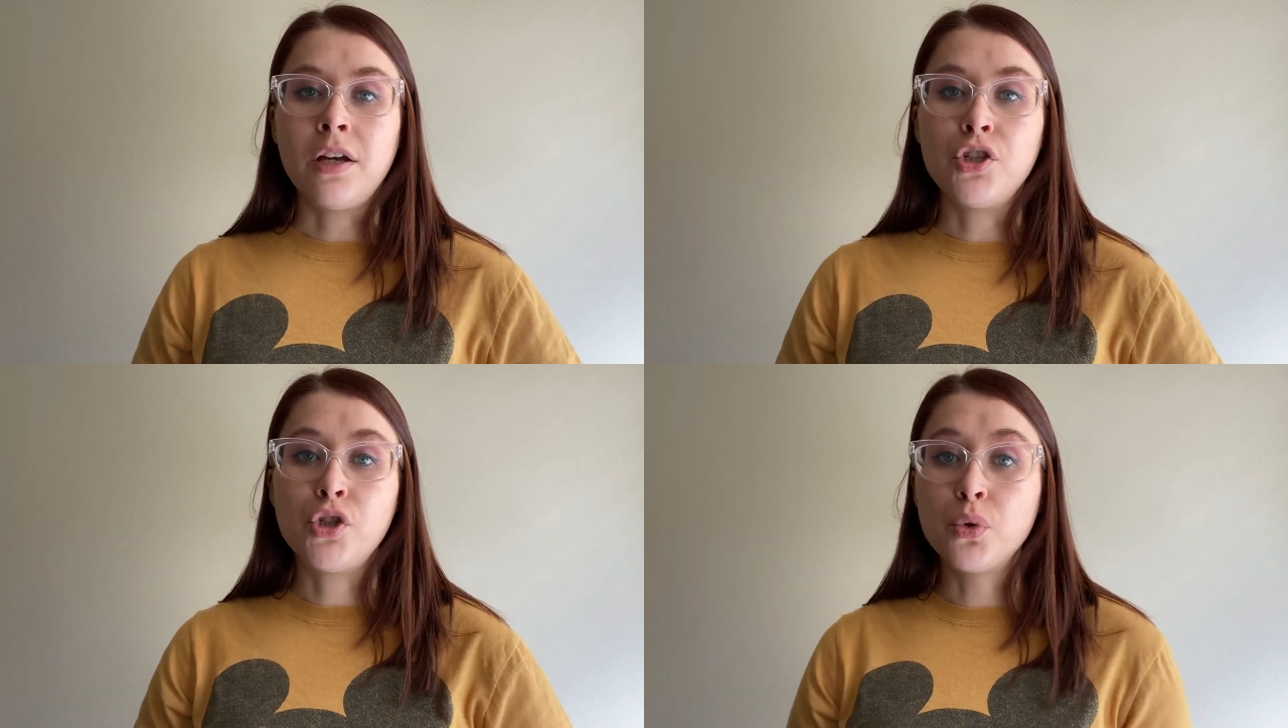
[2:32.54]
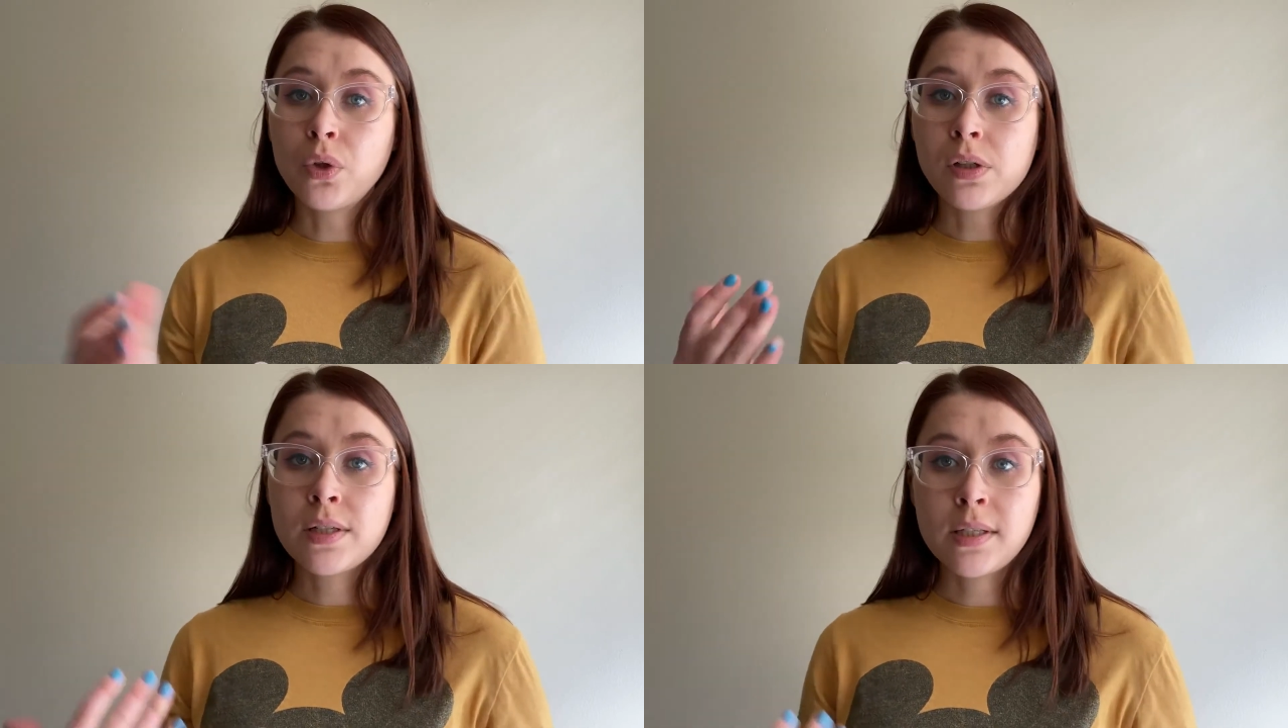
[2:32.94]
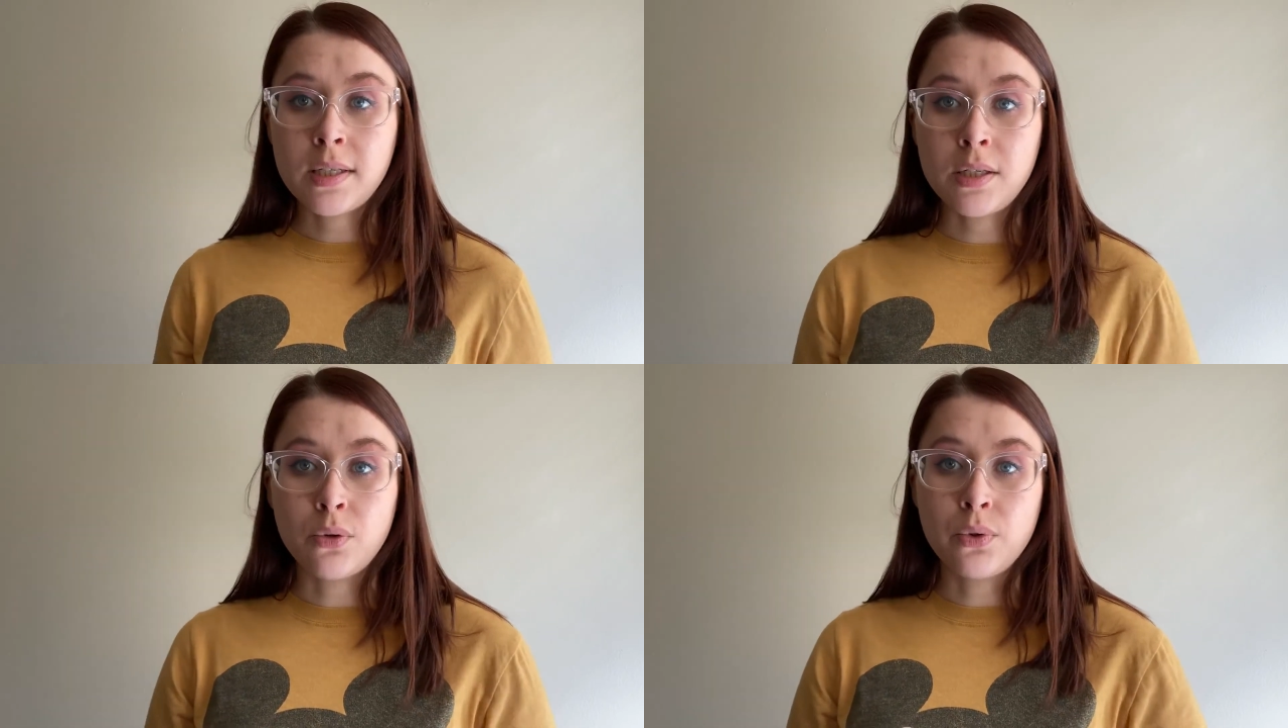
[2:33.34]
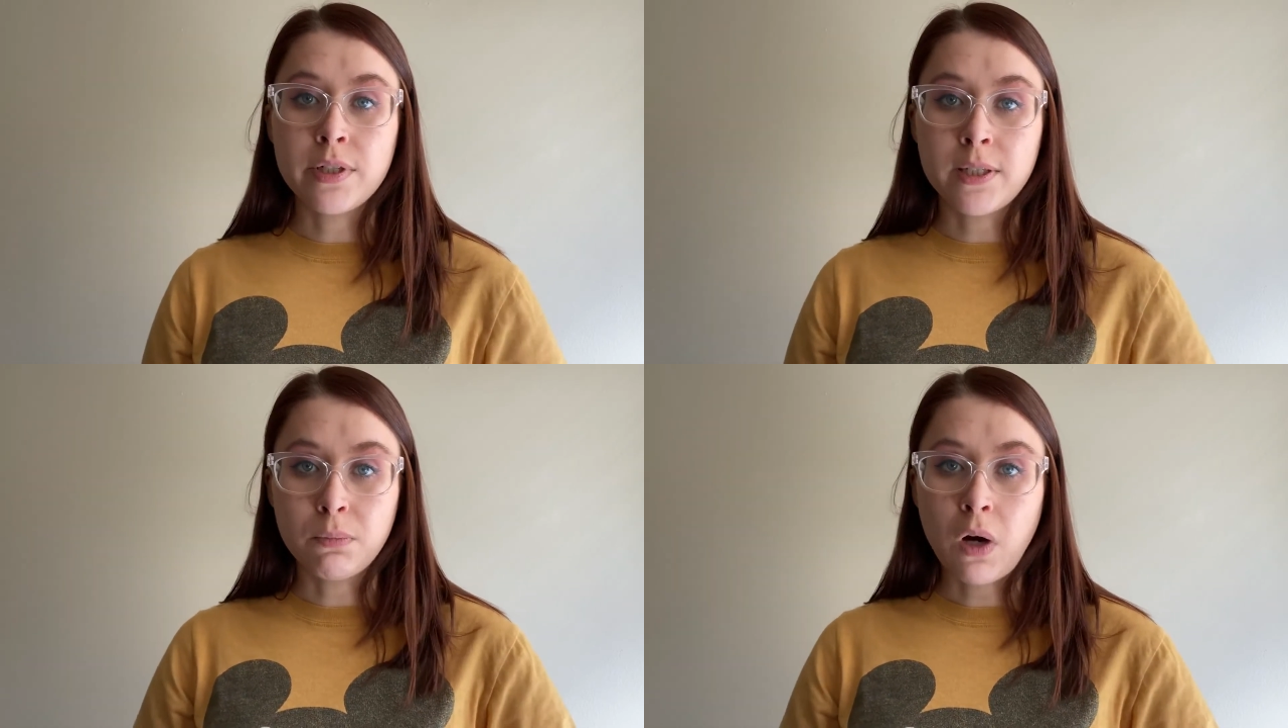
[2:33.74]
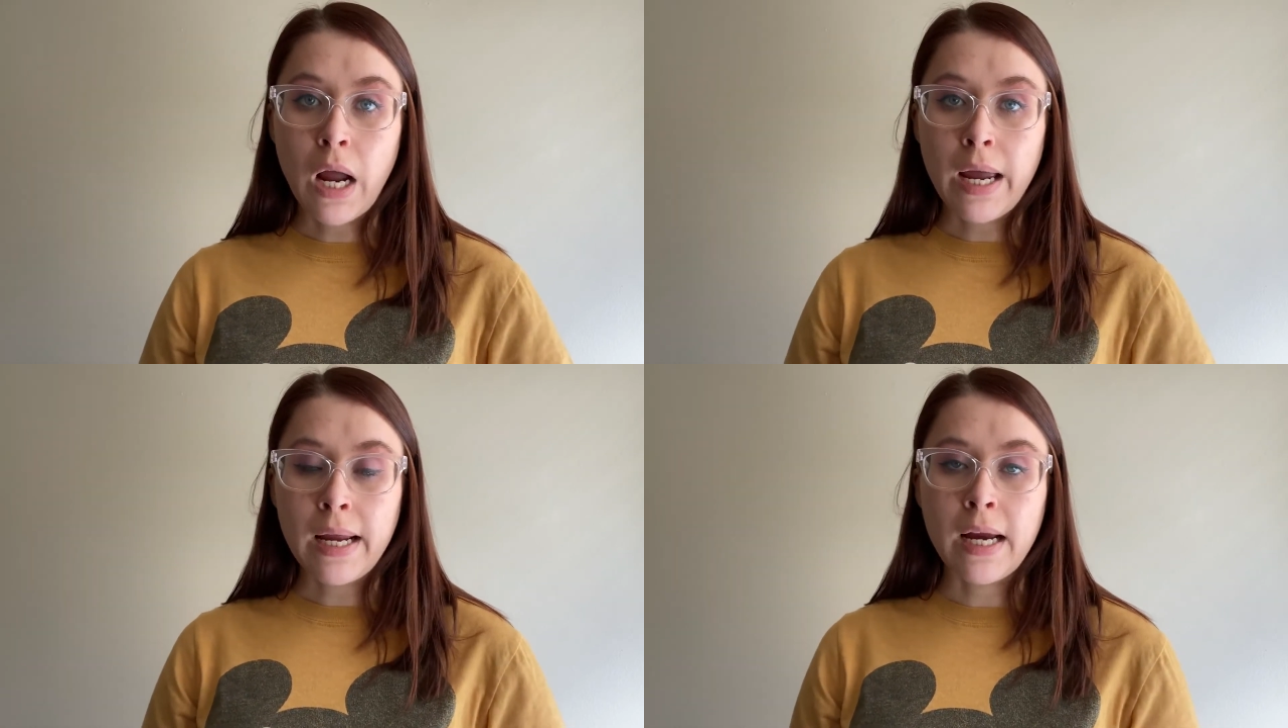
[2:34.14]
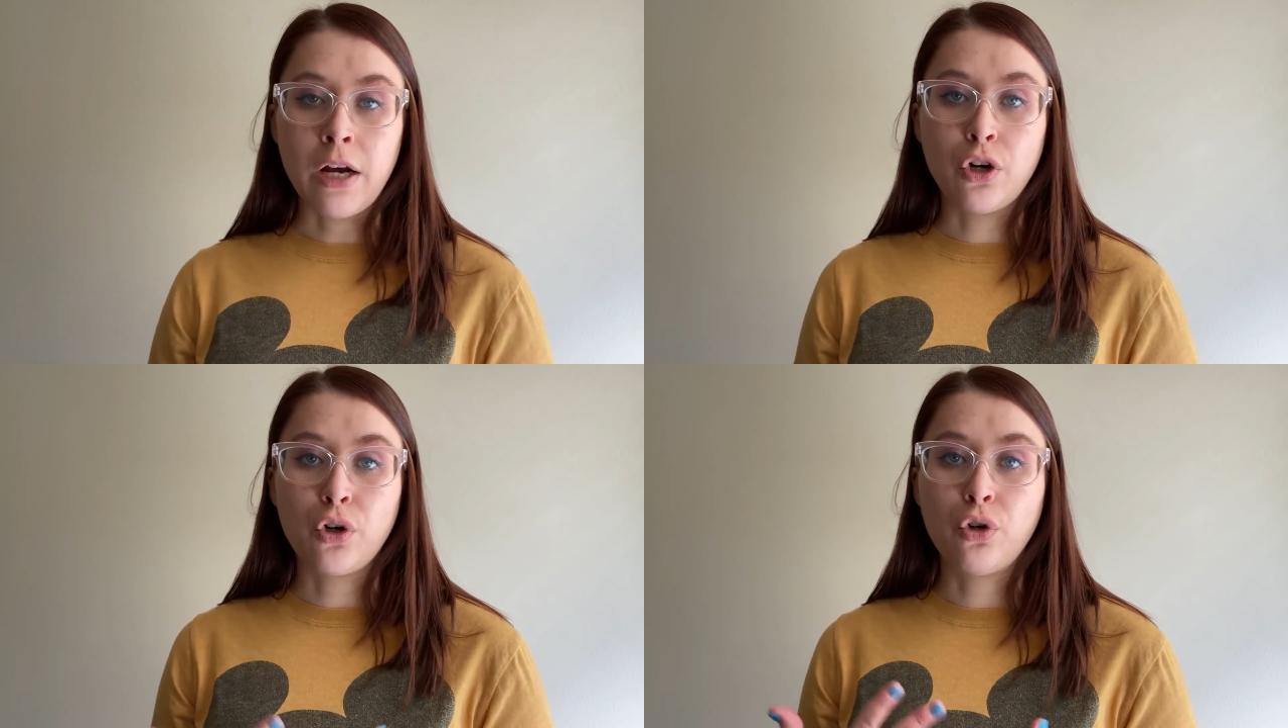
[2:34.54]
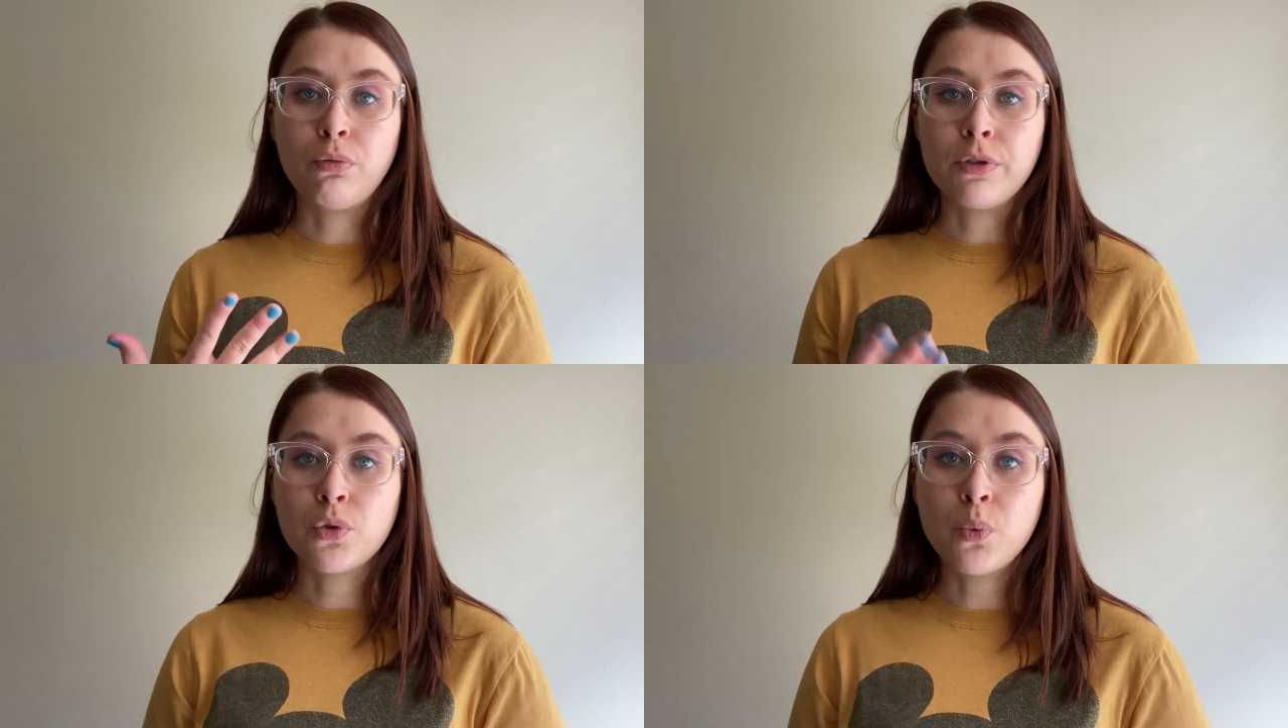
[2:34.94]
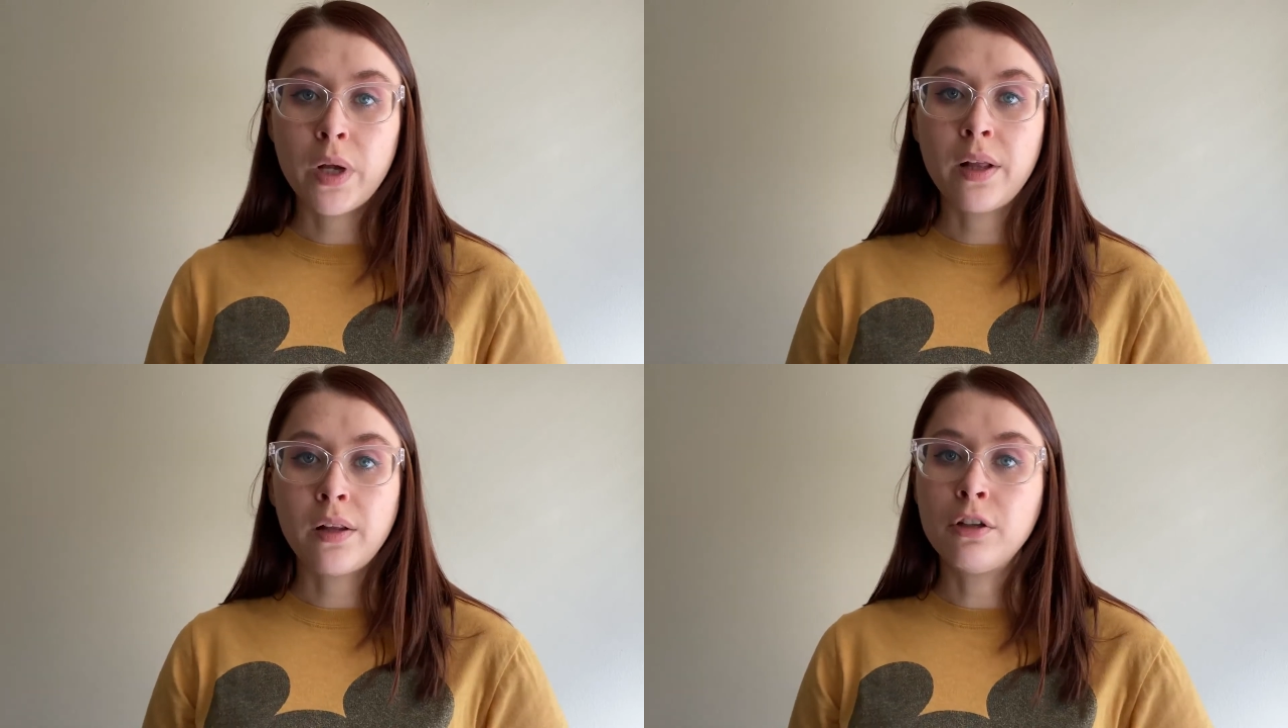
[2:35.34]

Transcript: Jules, who is the bride, and her groom is Will.